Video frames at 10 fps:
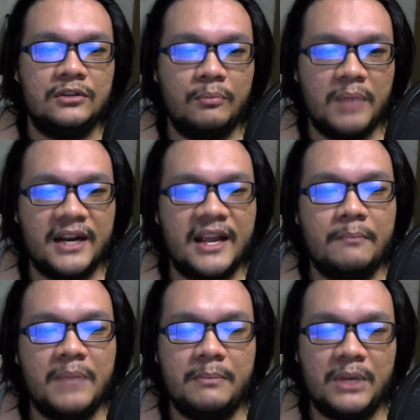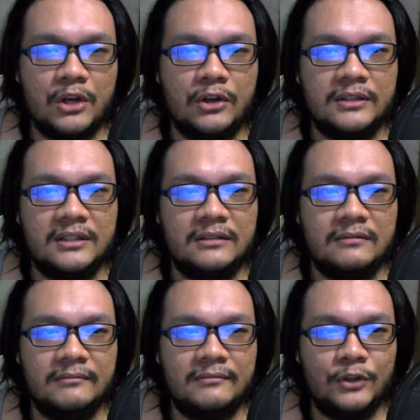So play the campaign
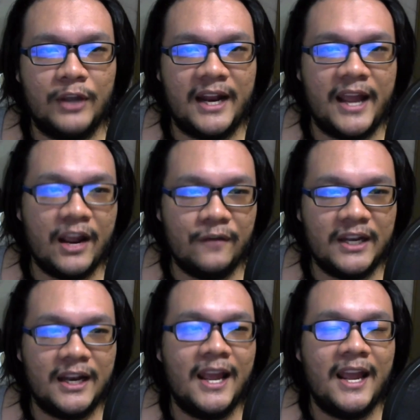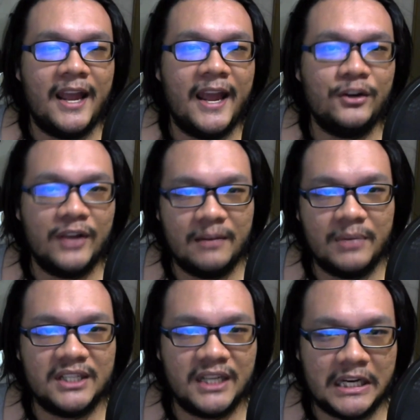because to get a hang of it and to
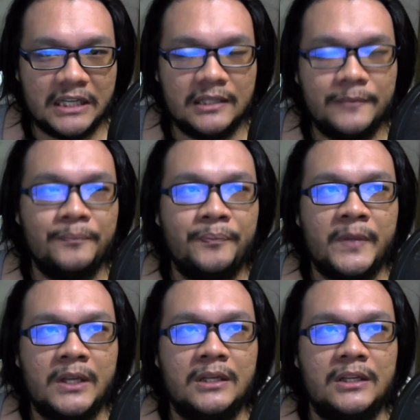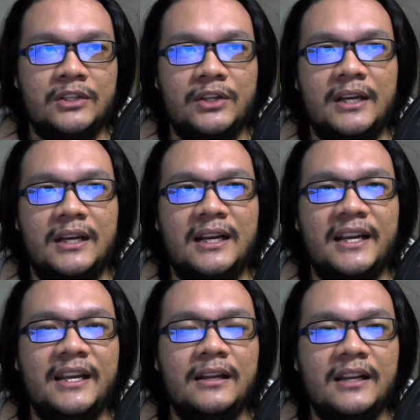get a bunch of gear. So yeah,
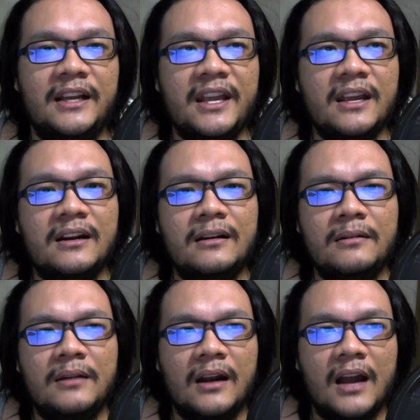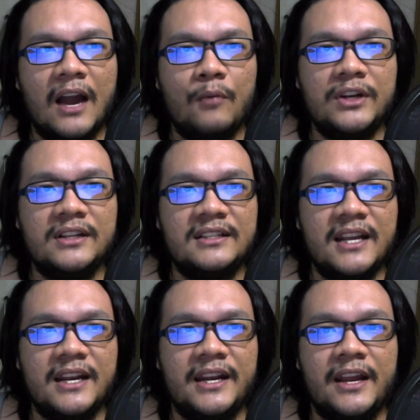gear, I wouldn't
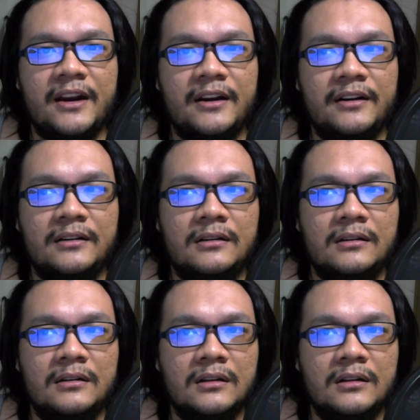say they're